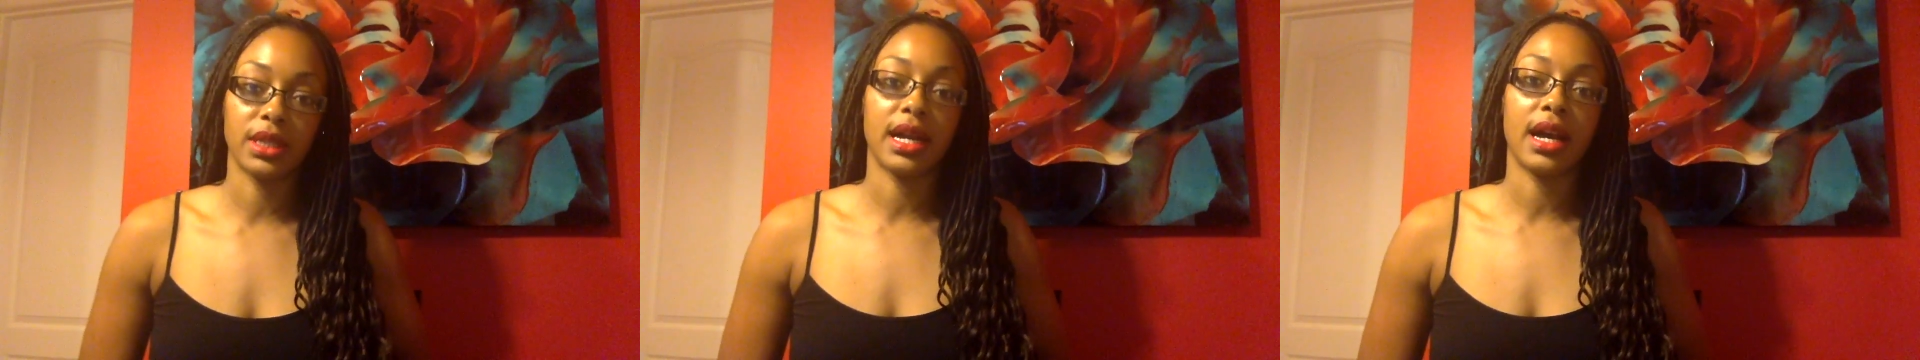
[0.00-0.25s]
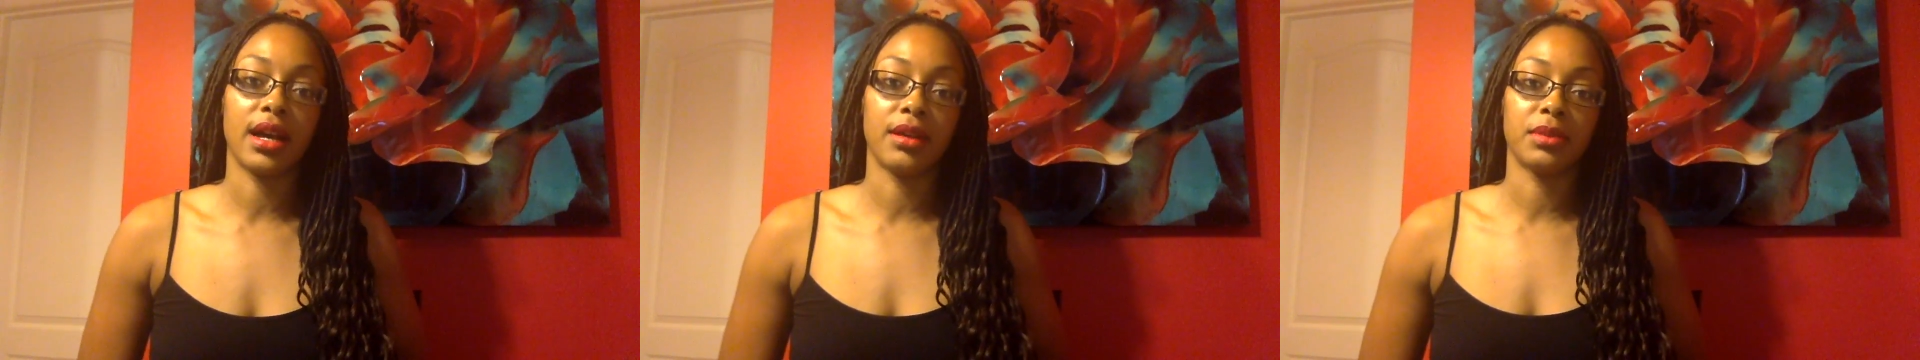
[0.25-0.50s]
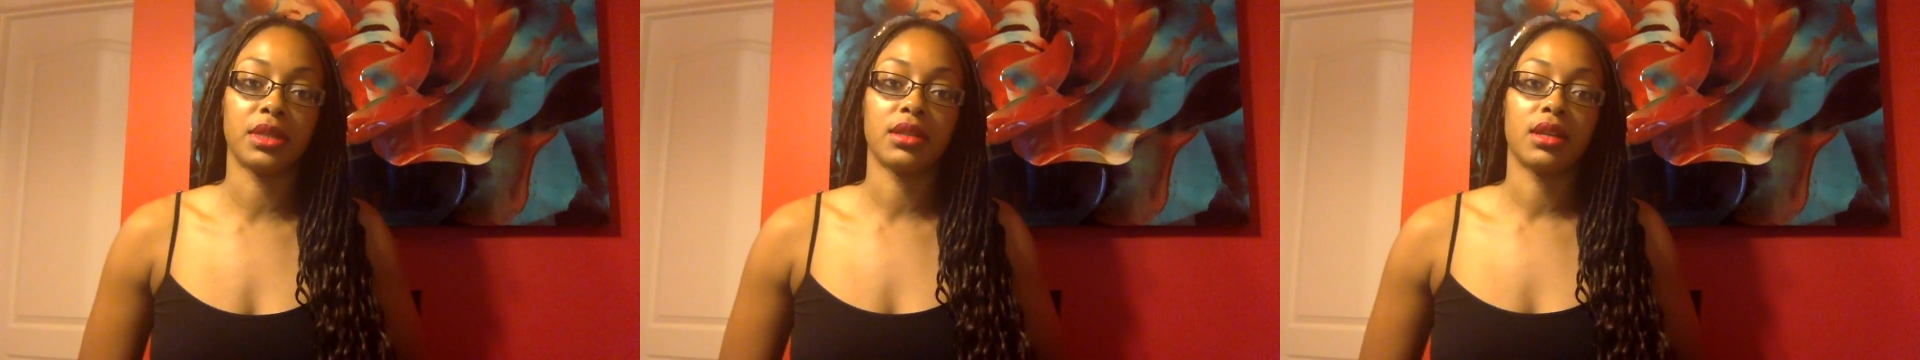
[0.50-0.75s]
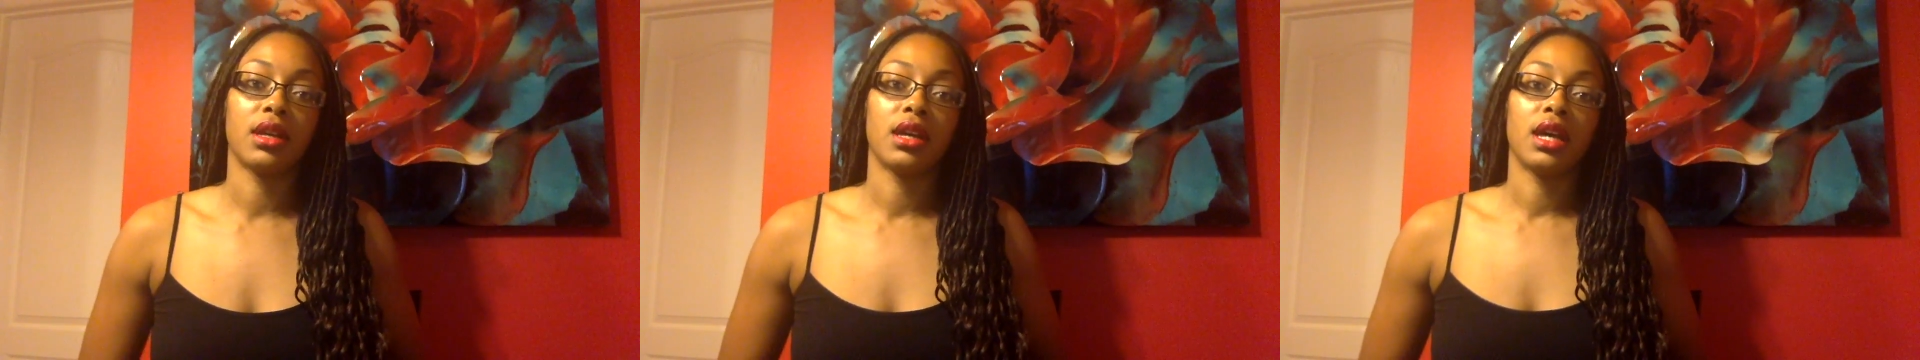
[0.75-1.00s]
times.
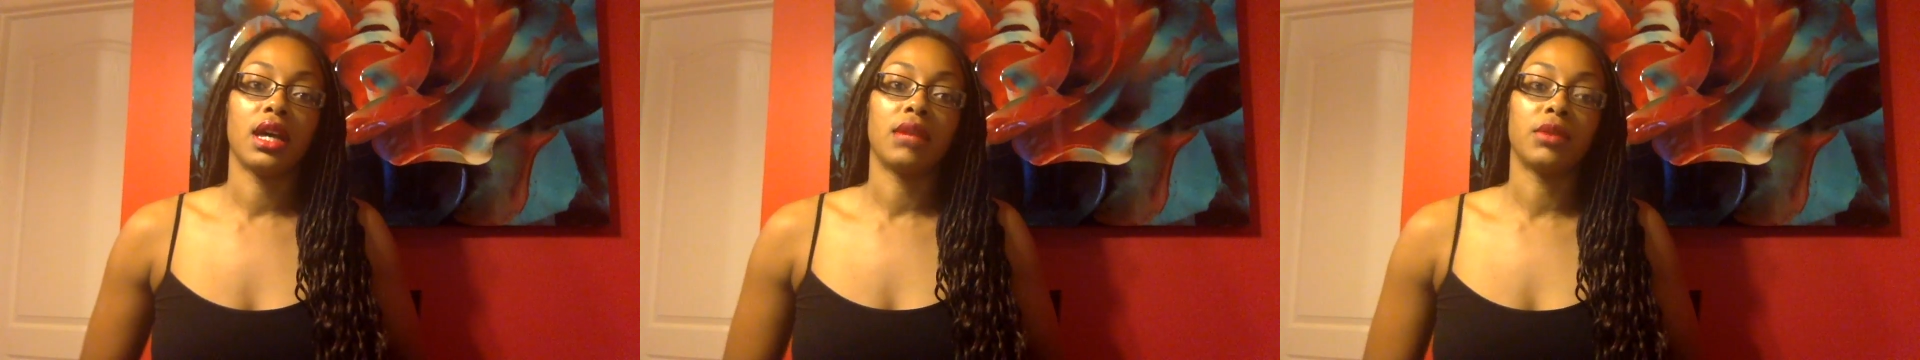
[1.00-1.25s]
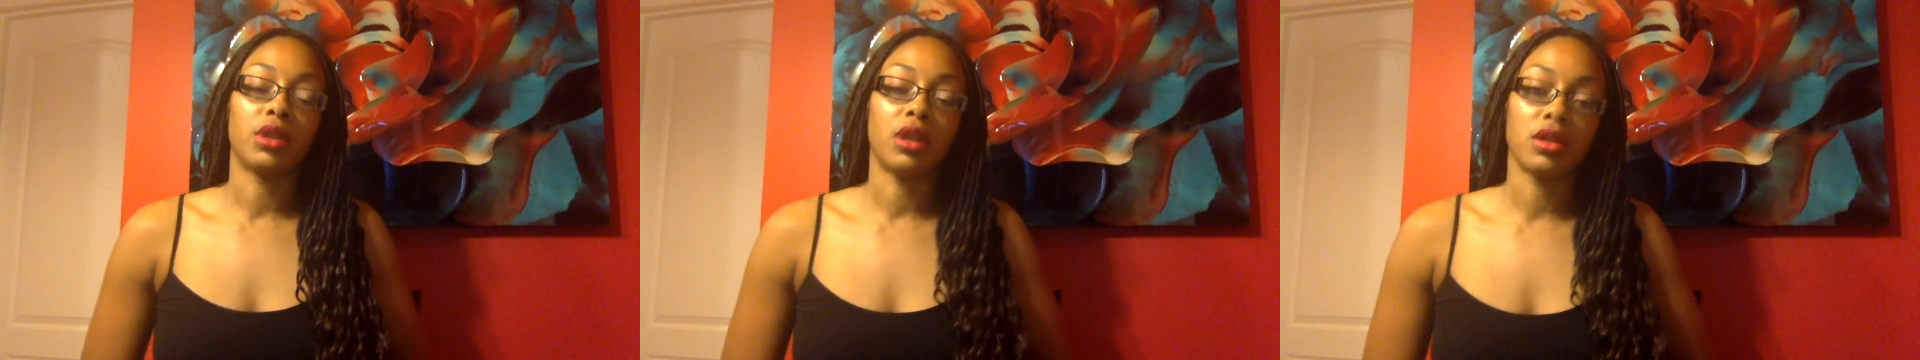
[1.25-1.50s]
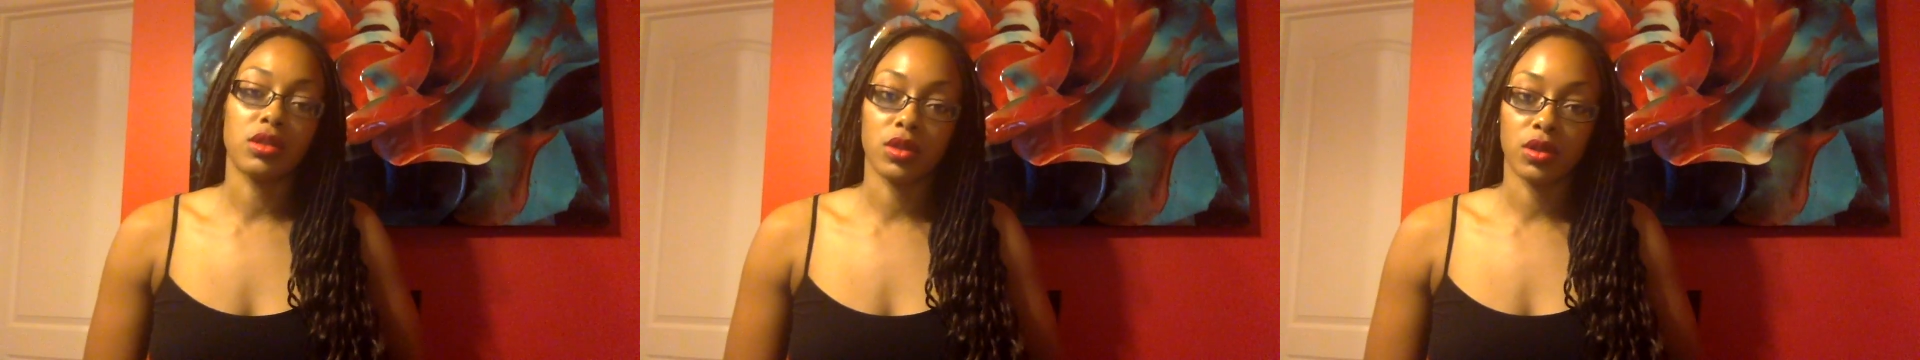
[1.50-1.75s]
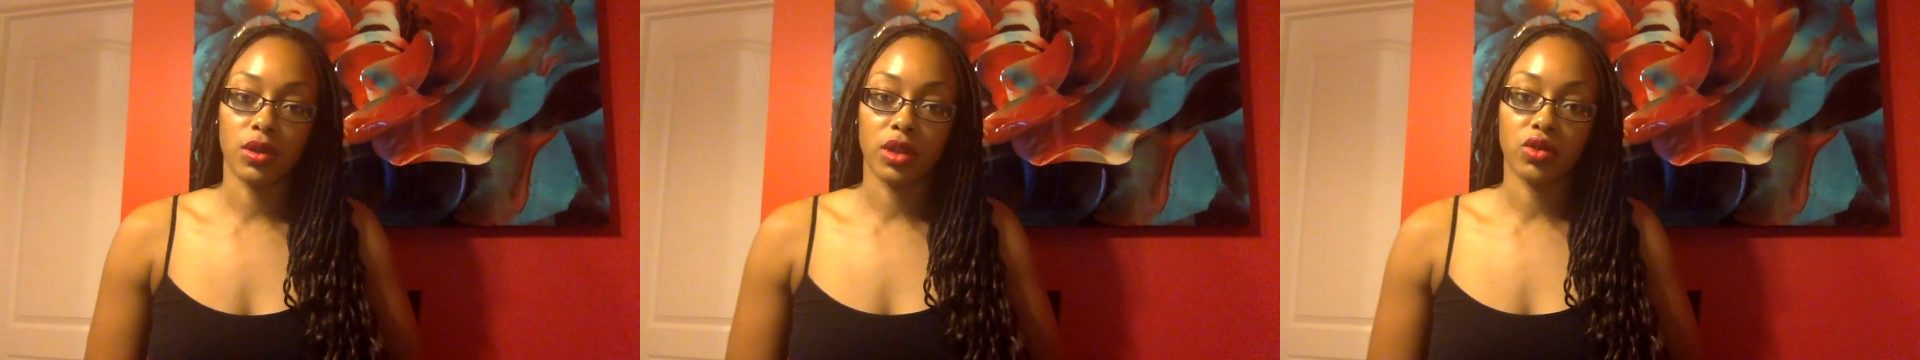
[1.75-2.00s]
I'm going to also
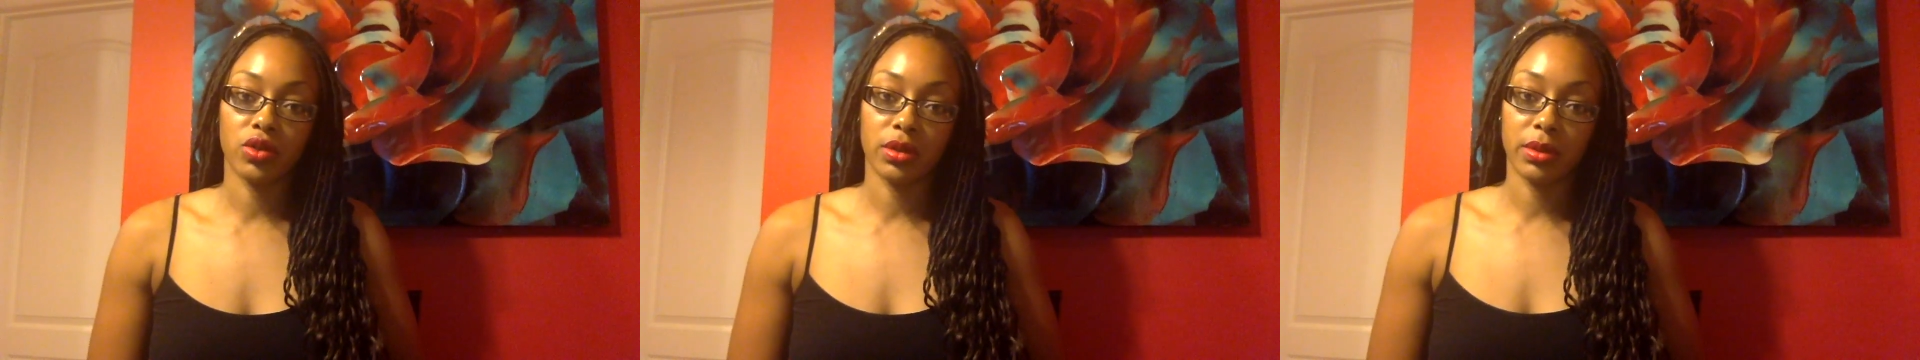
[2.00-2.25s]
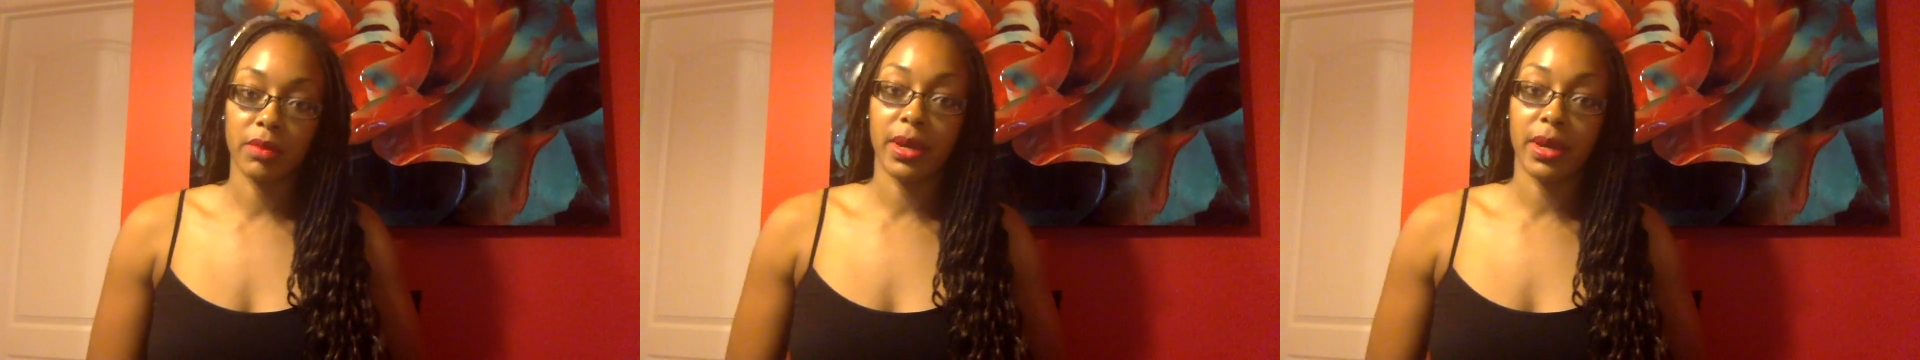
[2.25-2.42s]
start trimming